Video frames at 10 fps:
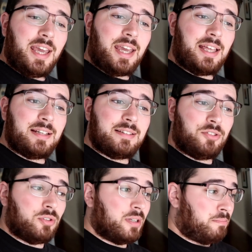
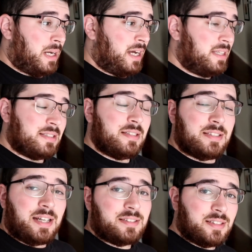and you get behind the
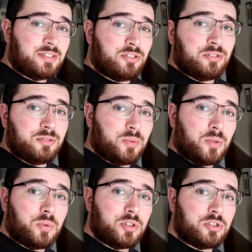scenes access to
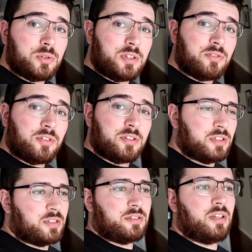what we're doing for
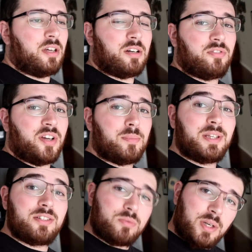just in our
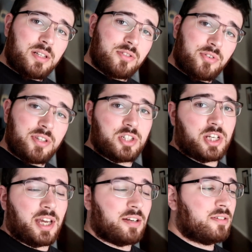family as well as for the
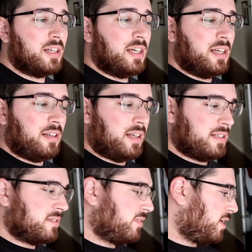channel.
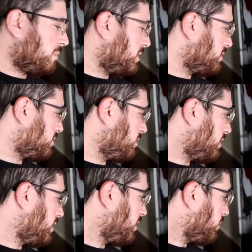Lots of updates going
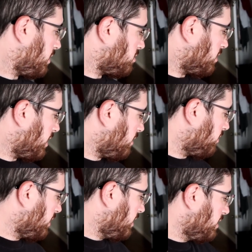there, and we also
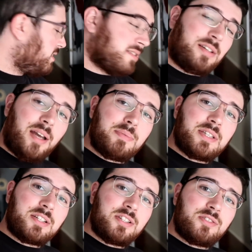have Skype
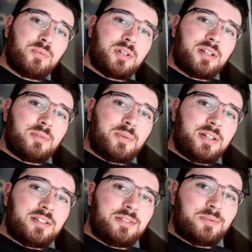sessions one-on-one